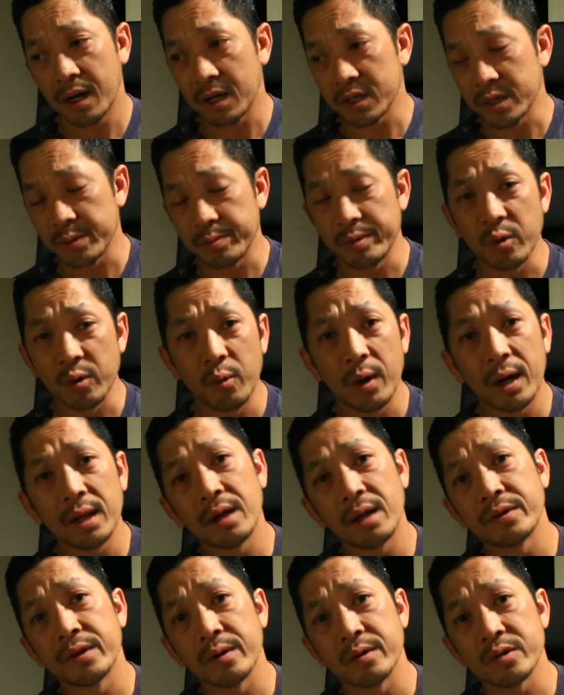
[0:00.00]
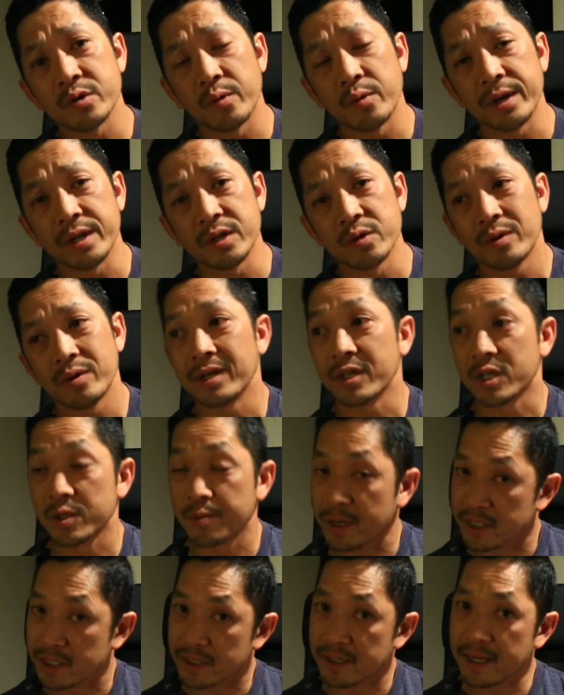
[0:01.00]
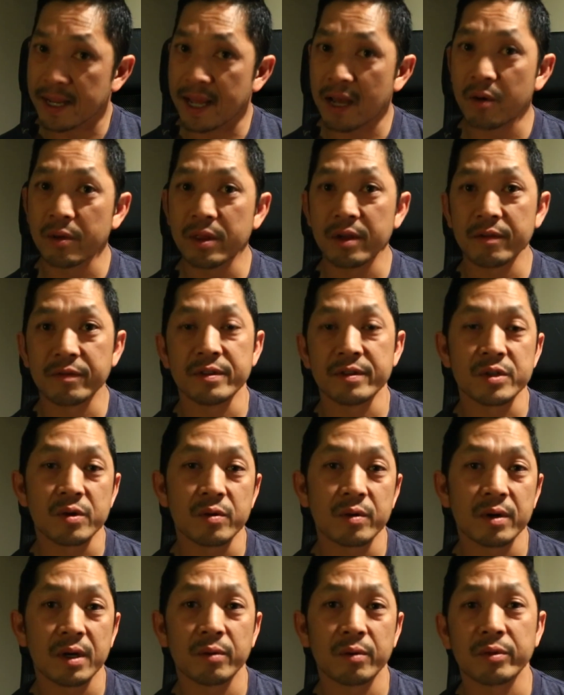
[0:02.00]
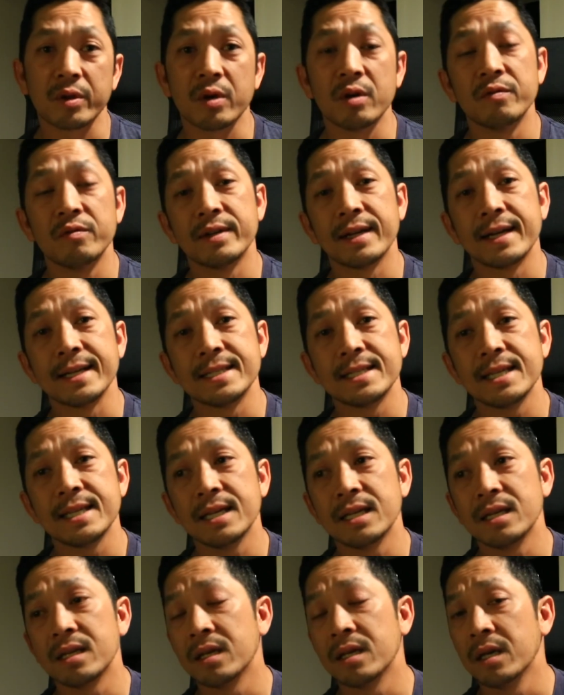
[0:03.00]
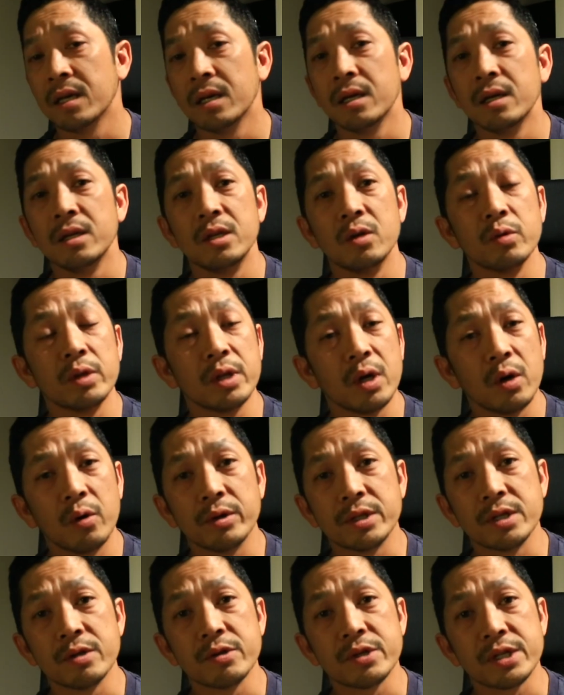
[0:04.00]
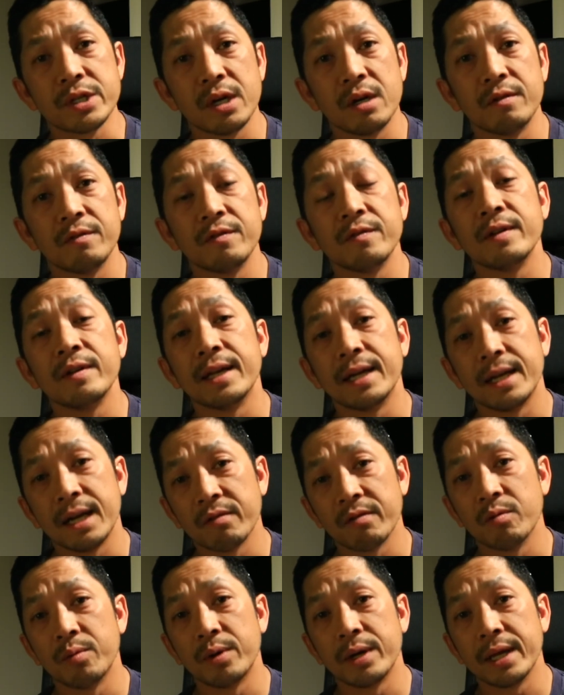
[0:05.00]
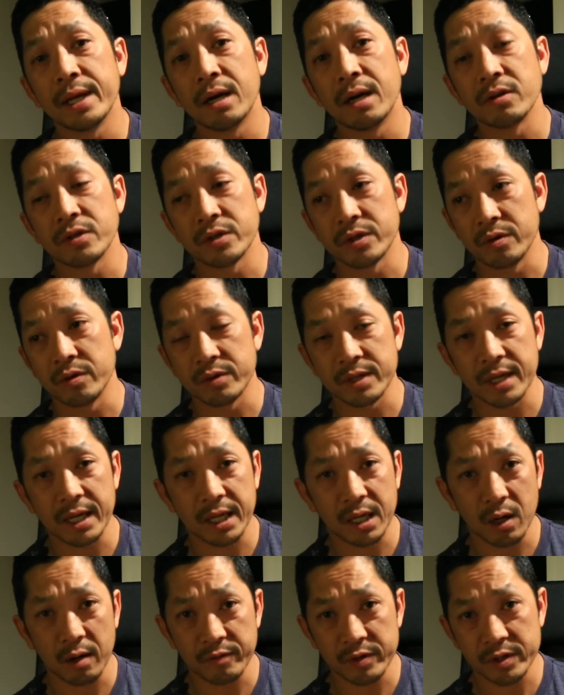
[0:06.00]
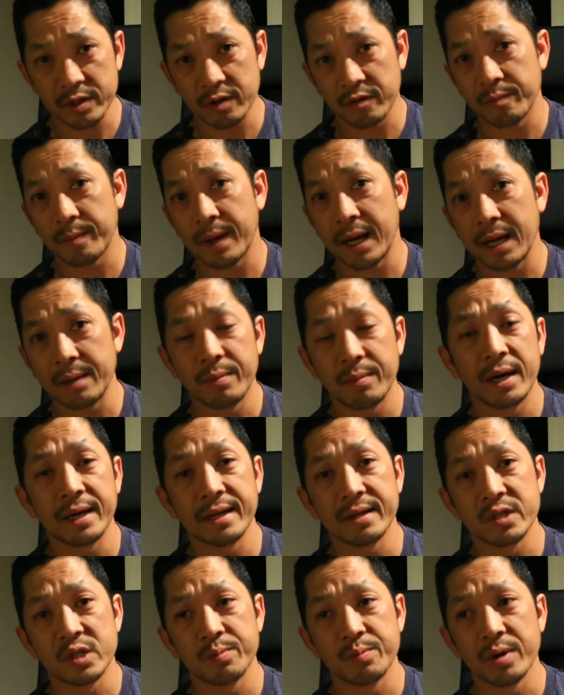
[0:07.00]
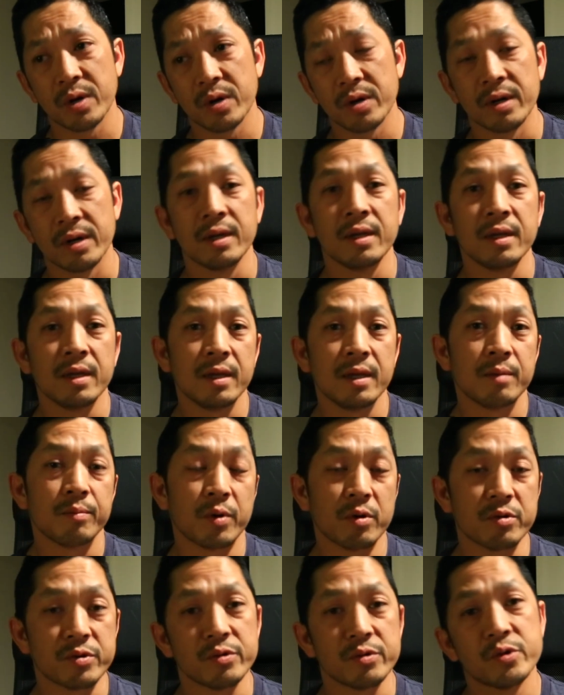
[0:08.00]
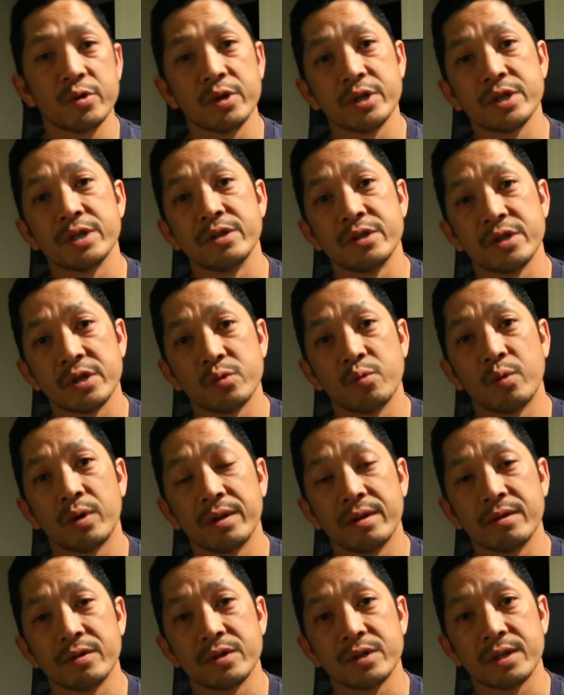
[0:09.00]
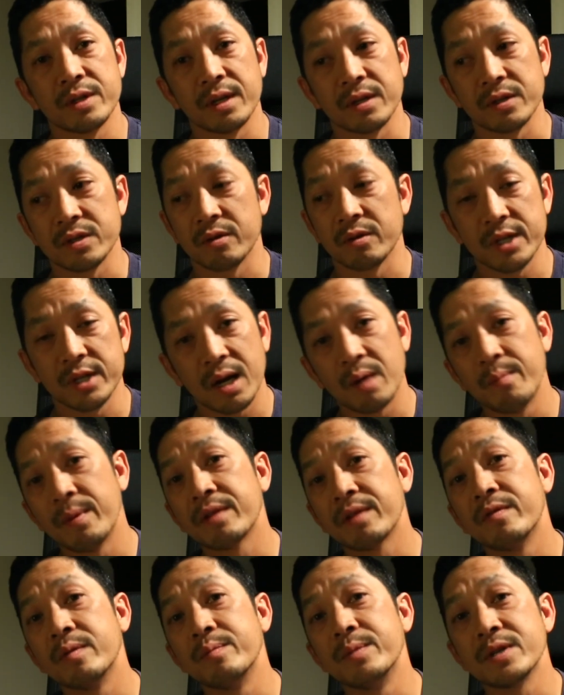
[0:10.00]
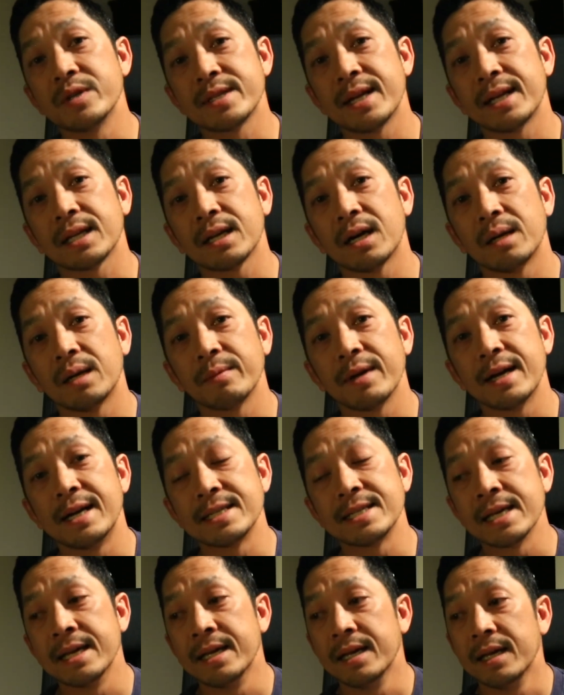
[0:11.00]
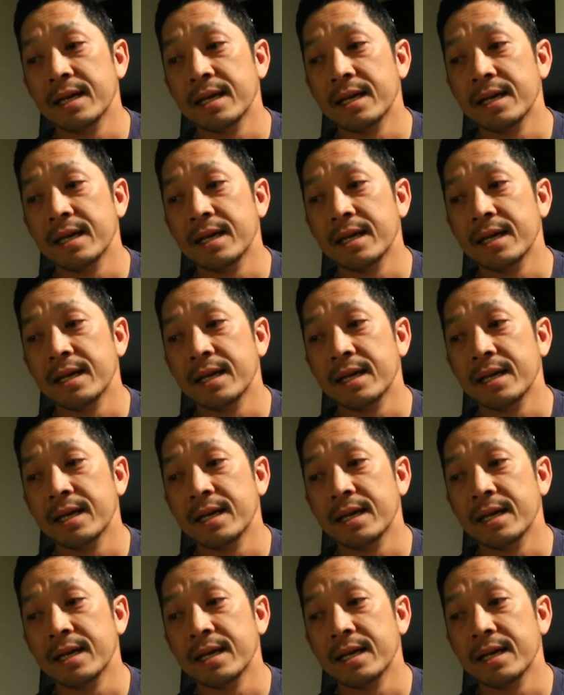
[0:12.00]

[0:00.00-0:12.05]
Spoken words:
So be well out there in 2020, especially now with everything that's going on with COVID-19. You really owe it to yourself and everybody else to take care of yourself, mind, body, and spirit. Personal nutrition is just one of those things. So check out megafitmeals.com, guys.